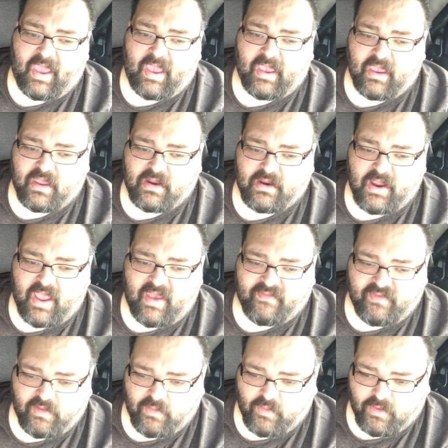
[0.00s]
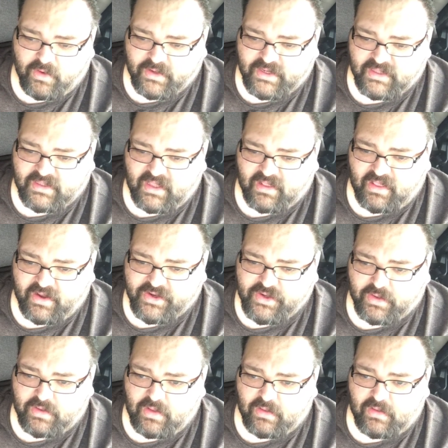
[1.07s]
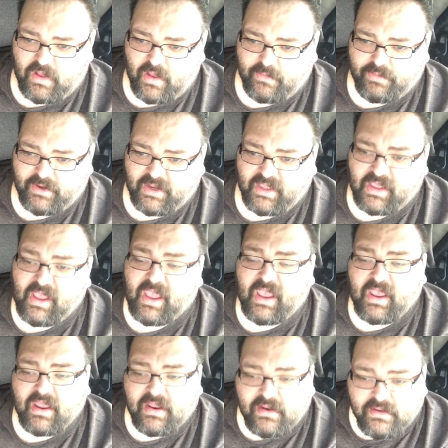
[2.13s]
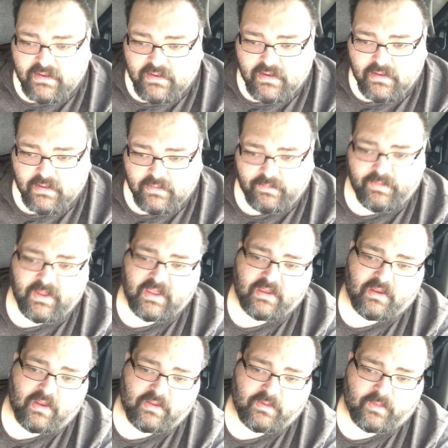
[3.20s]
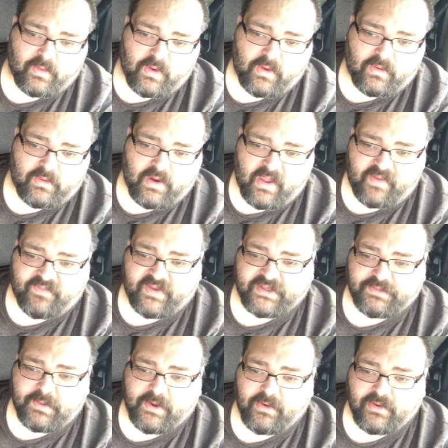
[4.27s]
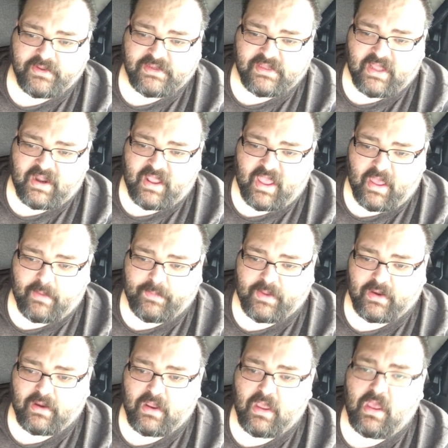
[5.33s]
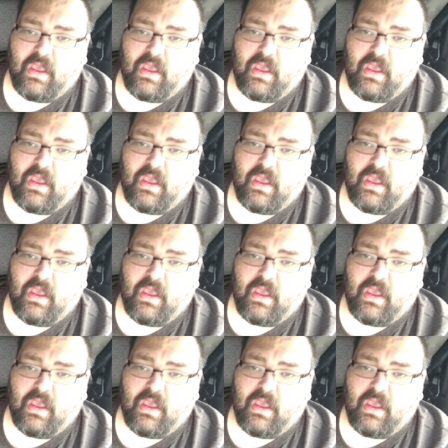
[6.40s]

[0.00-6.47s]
And having worked at the electrical company and being on the road, I've experienced that happen.